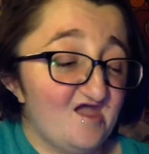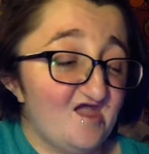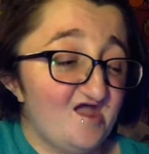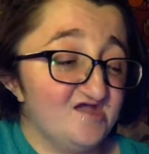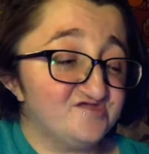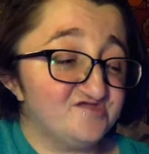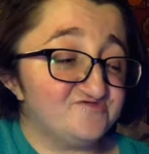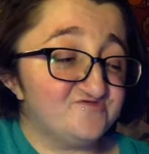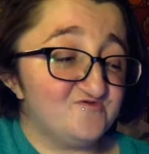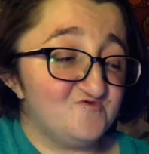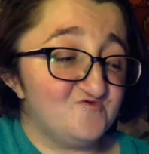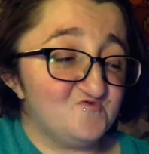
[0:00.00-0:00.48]

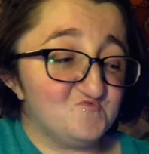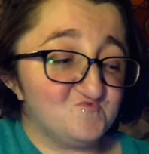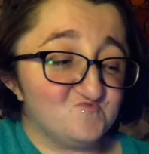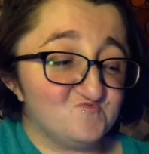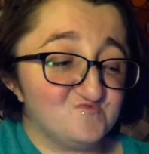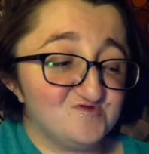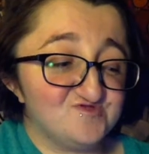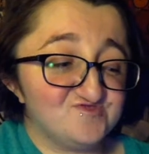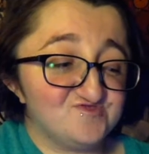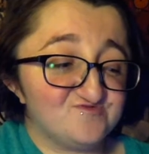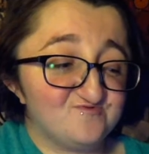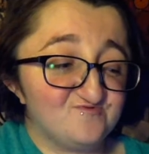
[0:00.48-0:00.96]
I don't
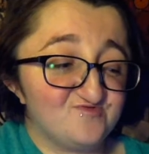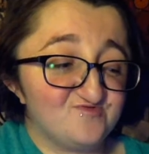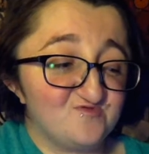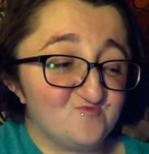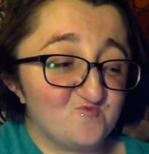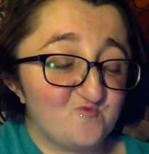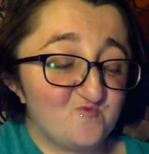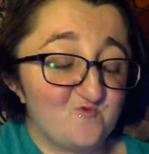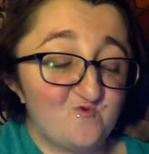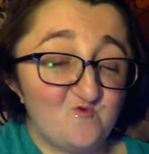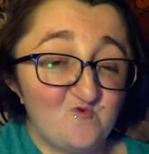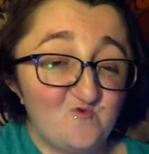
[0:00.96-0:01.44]
reach for
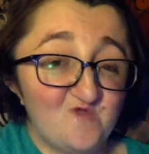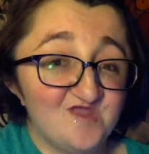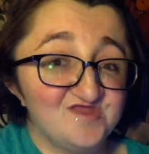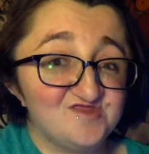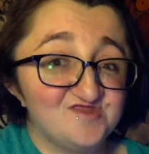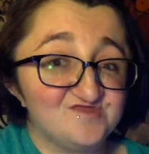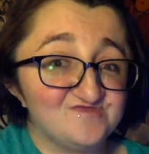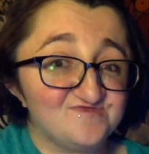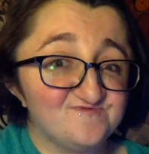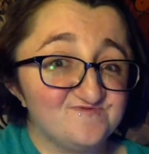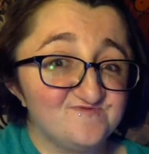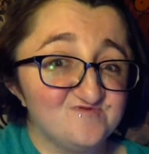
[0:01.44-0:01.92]
them quite
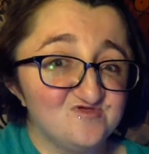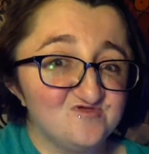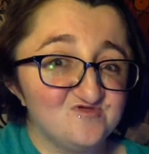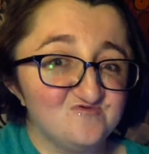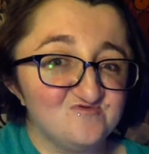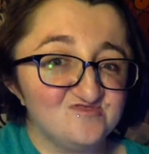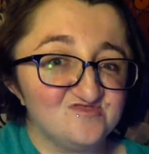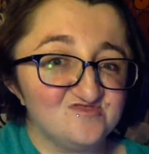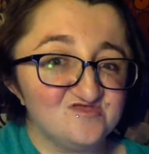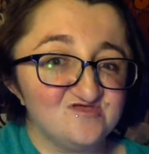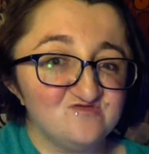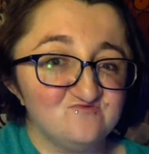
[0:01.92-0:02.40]
as
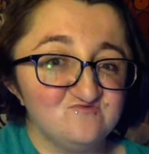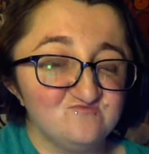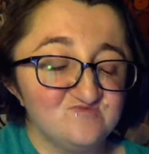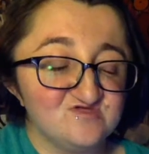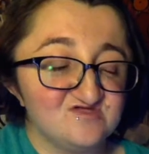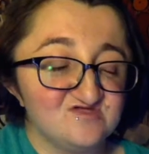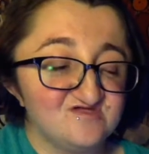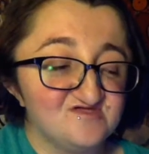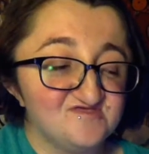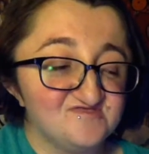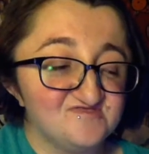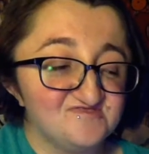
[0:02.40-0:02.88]
frequently
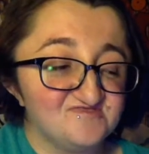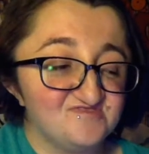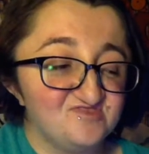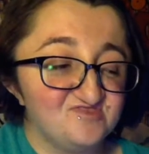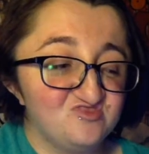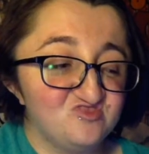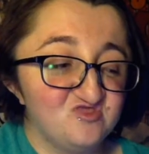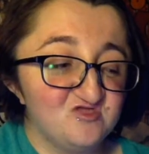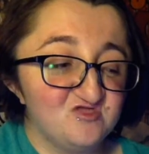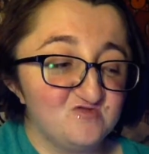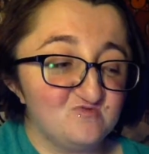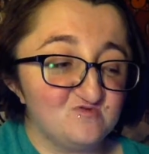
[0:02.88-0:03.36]
because
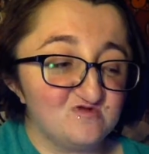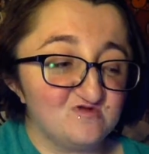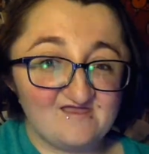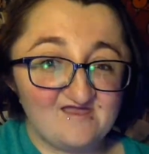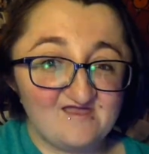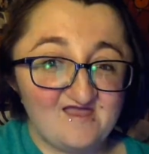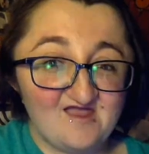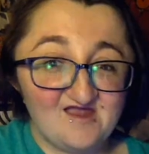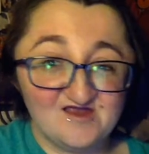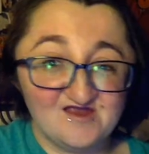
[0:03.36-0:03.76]
they were